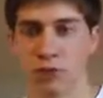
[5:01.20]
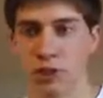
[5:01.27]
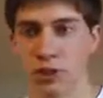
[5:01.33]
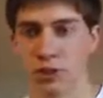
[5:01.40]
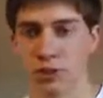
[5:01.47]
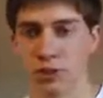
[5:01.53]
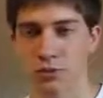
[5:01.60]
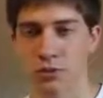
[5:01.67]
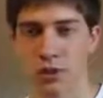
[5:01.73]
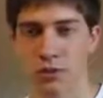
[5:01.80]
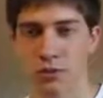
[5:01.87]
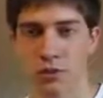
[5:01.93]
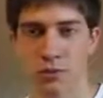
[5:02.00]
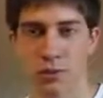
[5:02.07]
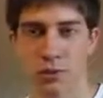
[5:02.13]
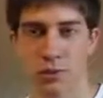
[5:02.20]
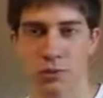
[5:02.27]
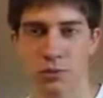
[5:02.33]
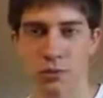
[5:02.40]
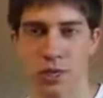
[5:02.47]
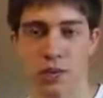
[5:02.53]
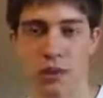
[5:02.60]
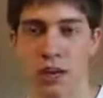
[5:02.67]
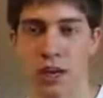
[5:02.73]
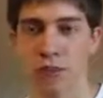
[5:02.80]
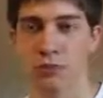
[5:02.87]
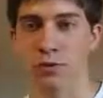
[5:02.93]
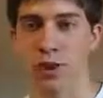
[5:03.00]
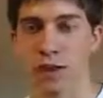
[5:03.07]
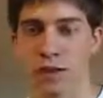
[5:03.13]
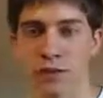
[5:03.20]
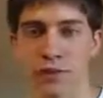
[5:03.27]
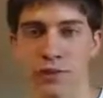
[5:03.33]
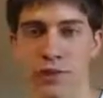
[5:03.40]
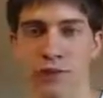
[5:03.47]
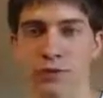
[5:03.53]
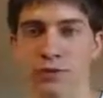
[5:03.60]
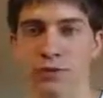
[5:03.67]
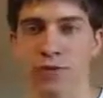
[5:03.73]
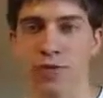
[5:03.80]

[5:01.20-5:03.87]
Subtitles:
just maybe so once in a while. I don't know.